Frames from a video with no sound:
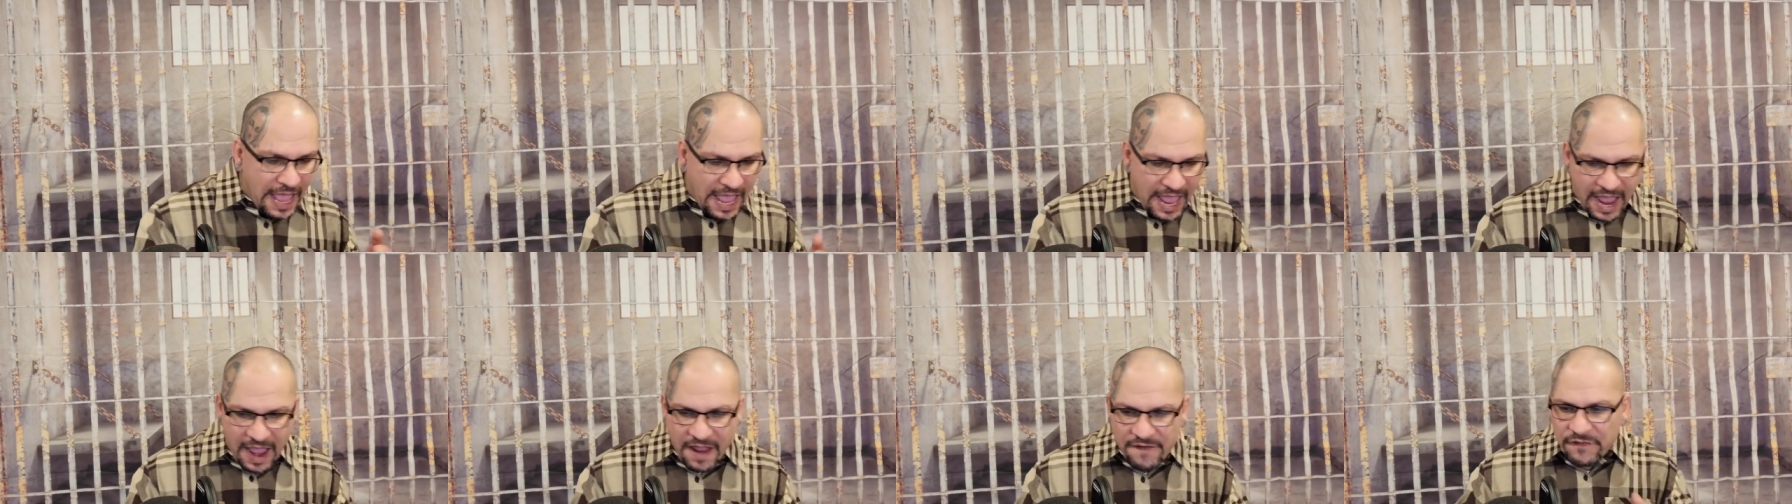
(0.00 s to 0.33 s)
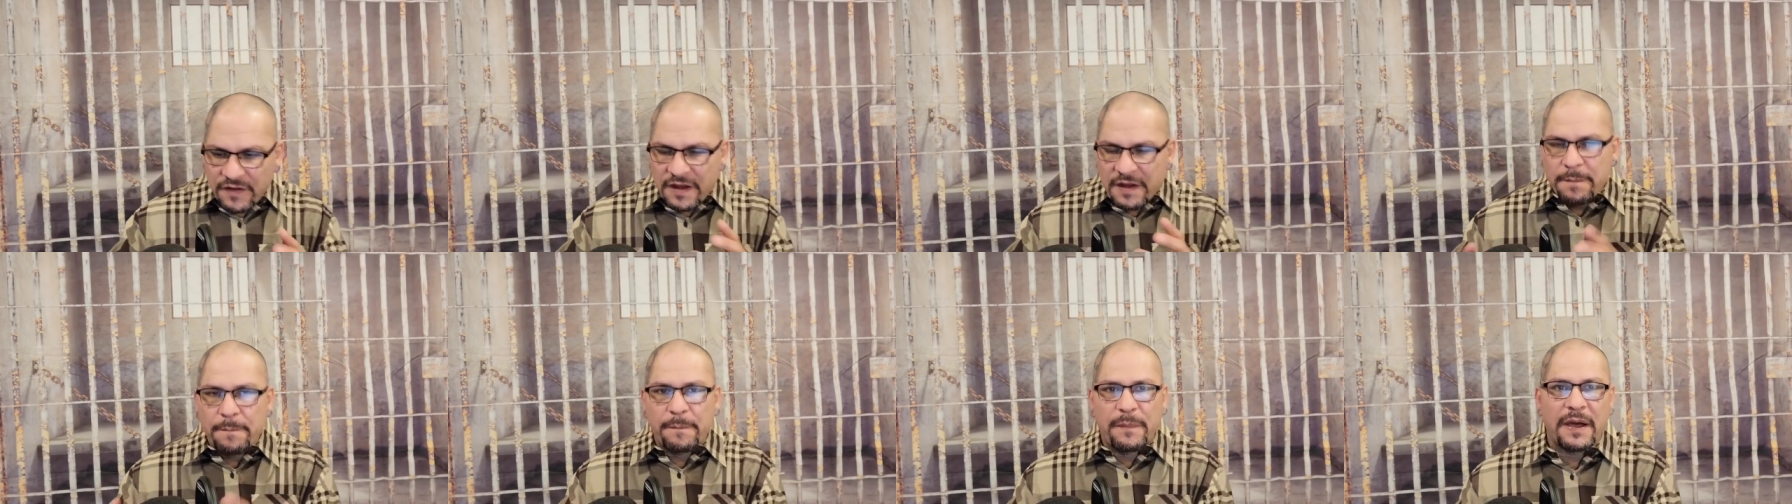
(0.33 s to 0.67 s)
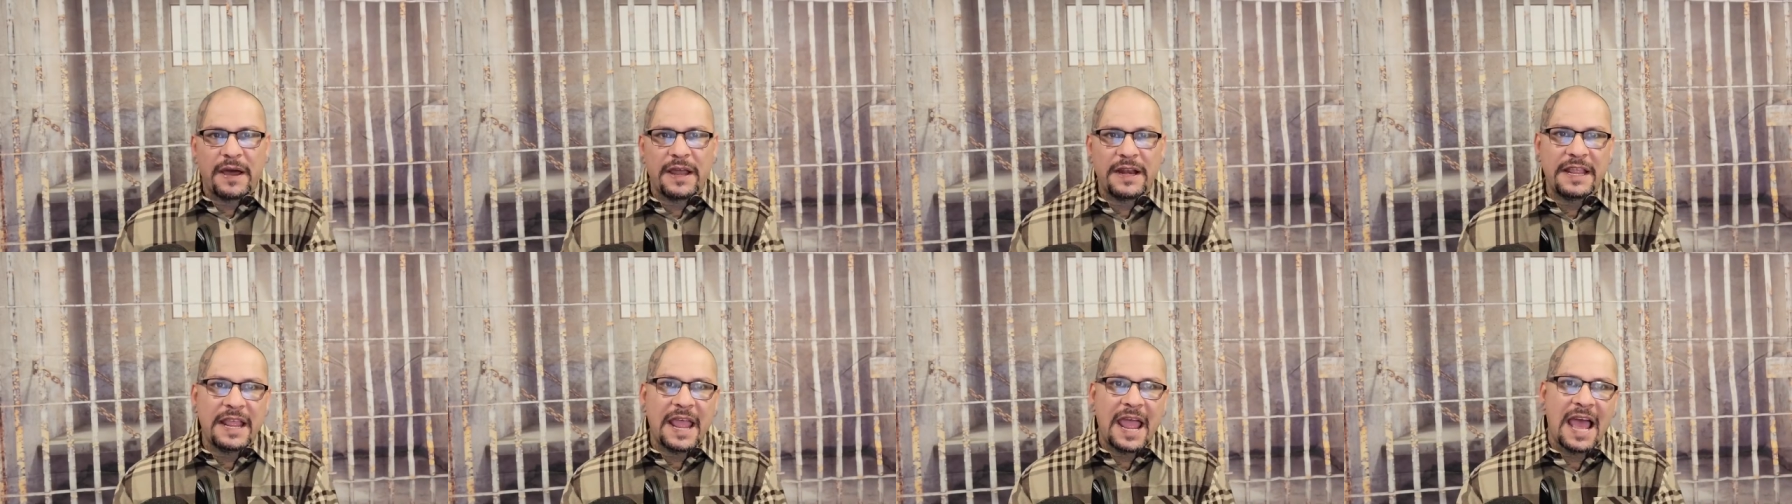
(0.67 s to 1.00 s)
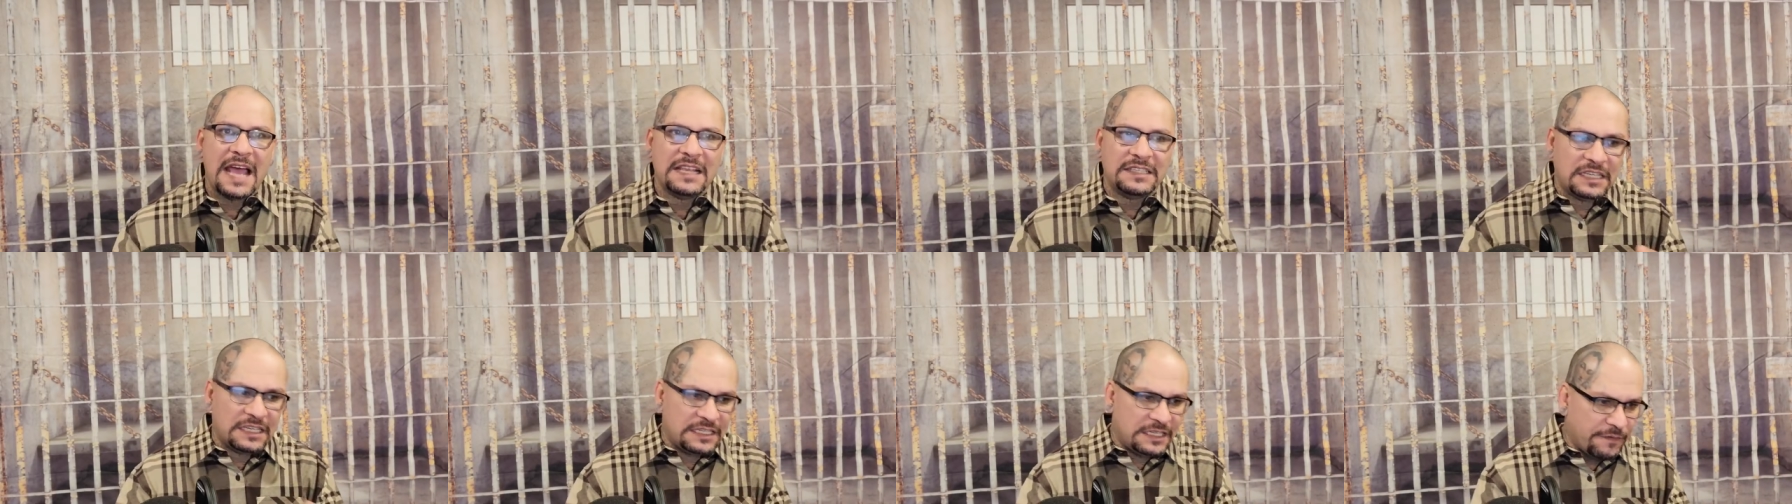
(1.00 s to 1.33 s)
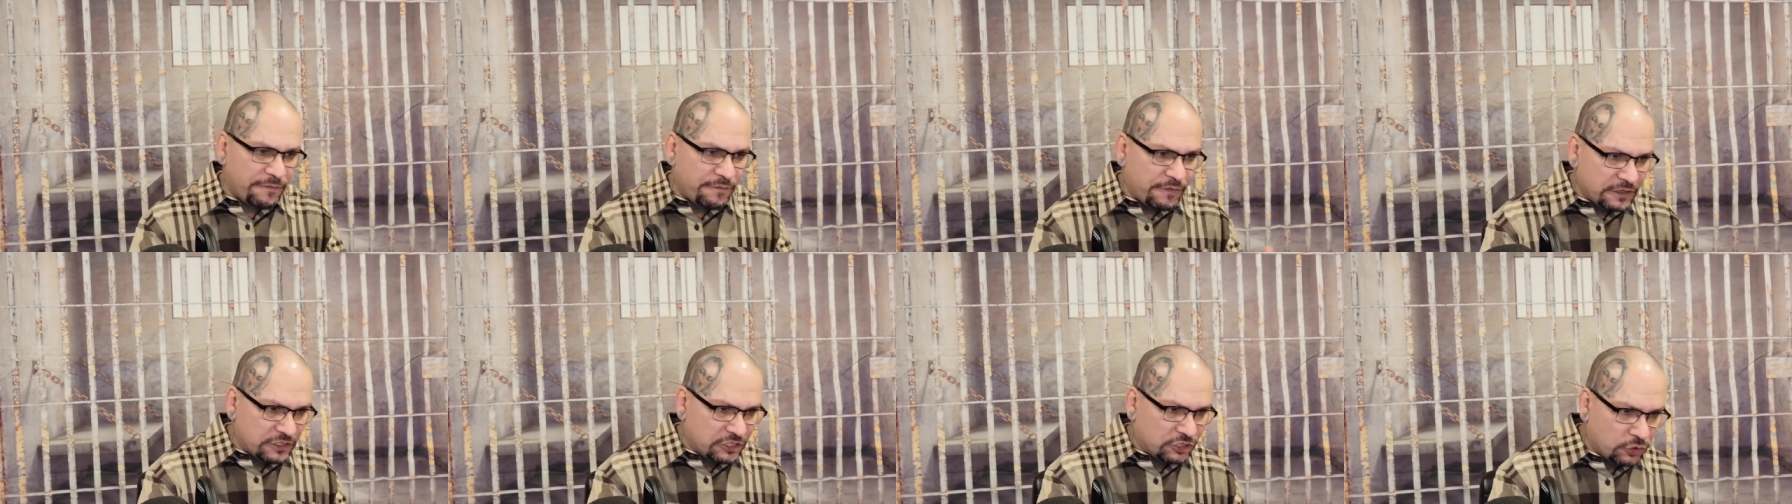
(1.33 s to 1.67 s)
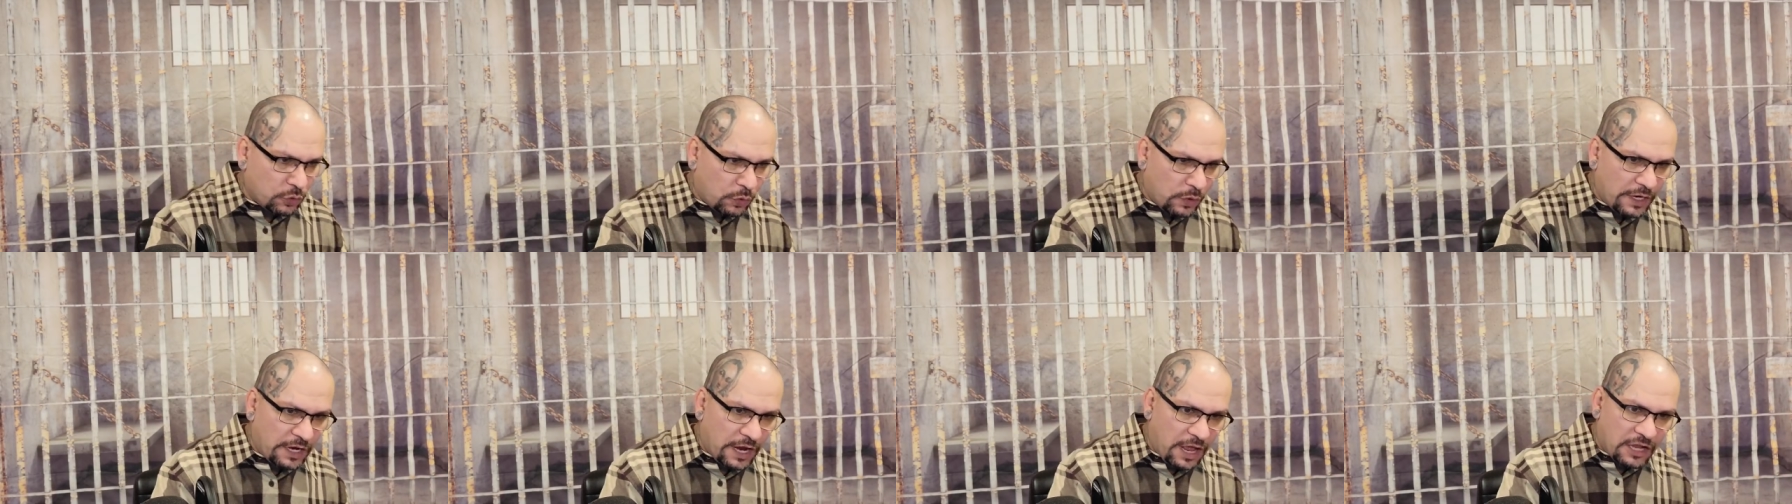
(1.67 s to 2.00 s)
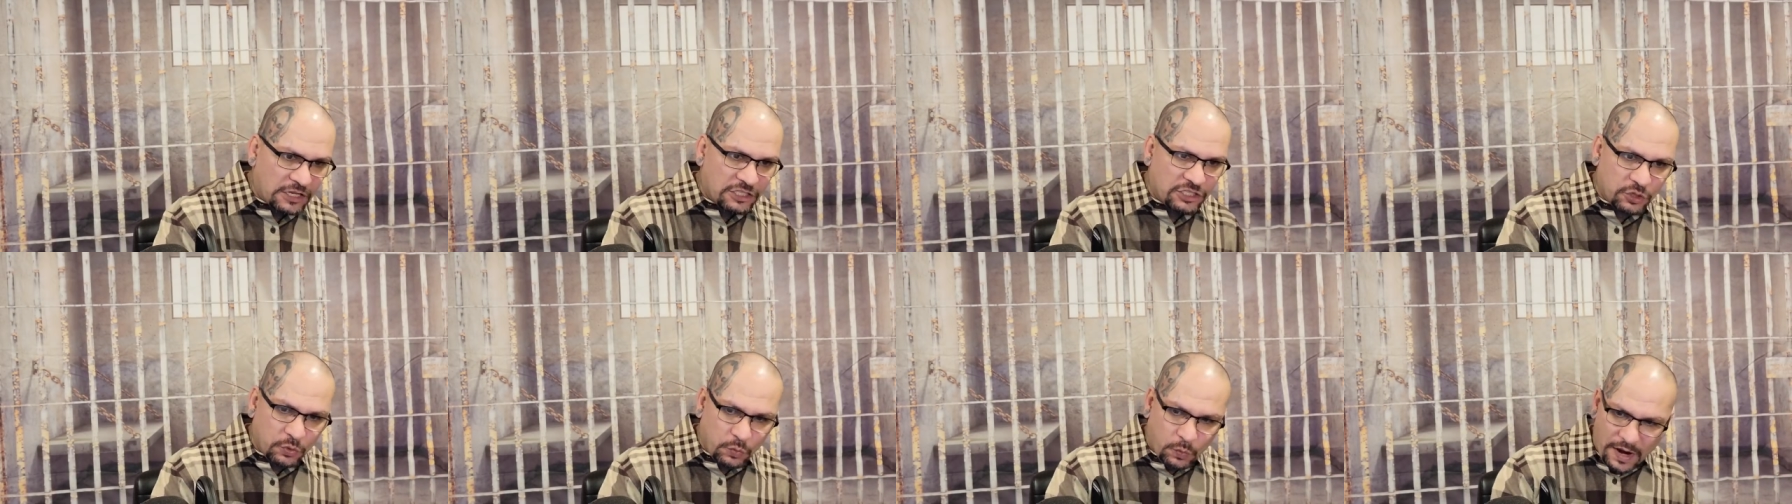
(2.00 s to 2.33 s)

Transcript: Everybody has a different story onto